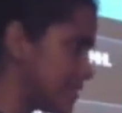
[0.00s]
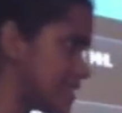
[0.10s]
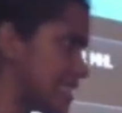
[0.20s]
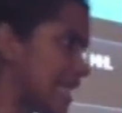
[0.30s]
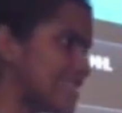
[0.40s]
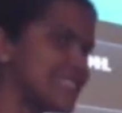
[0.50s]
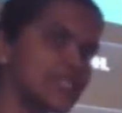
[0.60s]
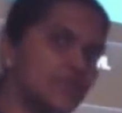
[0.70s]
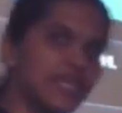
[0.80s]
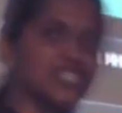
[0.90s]
So Last
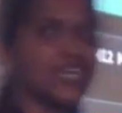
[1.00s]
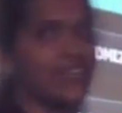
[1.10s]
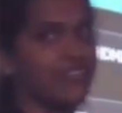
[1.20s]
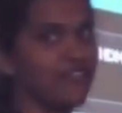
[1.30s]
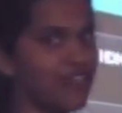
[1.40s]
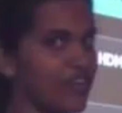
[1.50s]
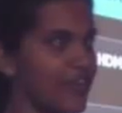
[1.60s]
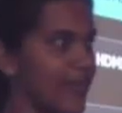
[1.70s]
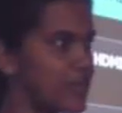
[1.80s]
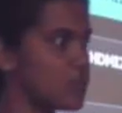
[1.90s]
year, we actually had the fair
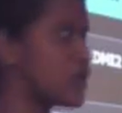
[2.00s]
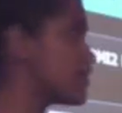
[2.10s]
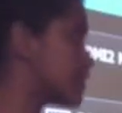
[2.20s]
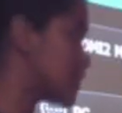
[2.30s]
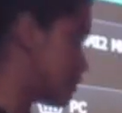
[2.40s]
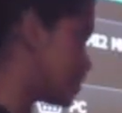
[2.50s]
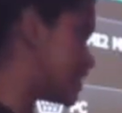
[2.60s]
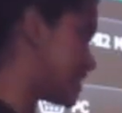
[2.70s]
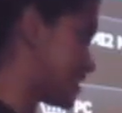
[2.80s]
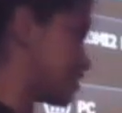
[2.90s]
at one of the
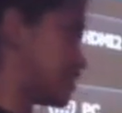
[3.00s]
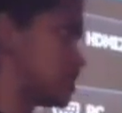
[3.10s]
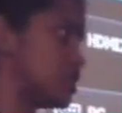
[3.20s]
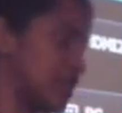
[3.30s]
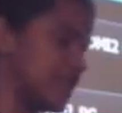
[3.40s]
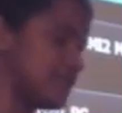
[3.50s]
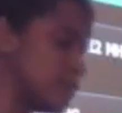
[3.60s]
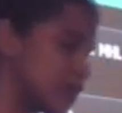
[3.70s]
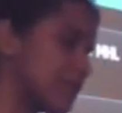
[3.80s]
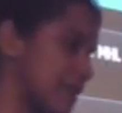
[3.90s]
community centers in, at
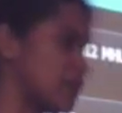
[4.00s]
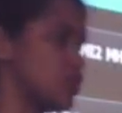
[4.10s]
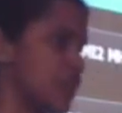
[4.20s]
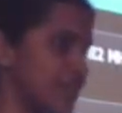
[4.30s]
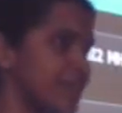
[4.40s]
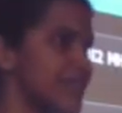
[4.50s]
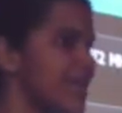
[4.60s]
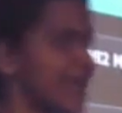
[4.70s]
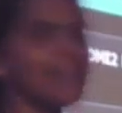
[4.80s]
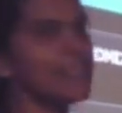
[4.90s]
Bukit she
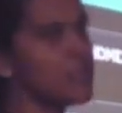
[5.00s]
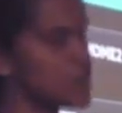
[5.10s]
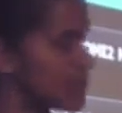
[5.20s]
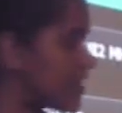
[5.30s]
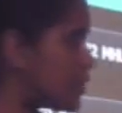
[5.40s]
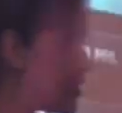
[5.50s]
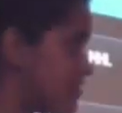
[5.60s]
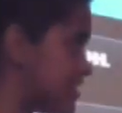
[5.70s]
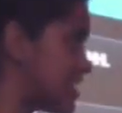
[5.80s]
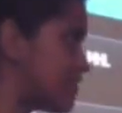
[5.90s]
Panjang, and I think it was very well
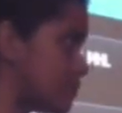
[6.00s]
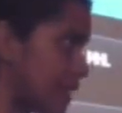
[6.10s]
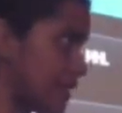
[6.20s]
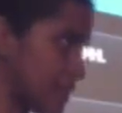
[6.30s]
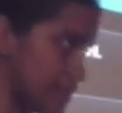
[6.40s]
received by the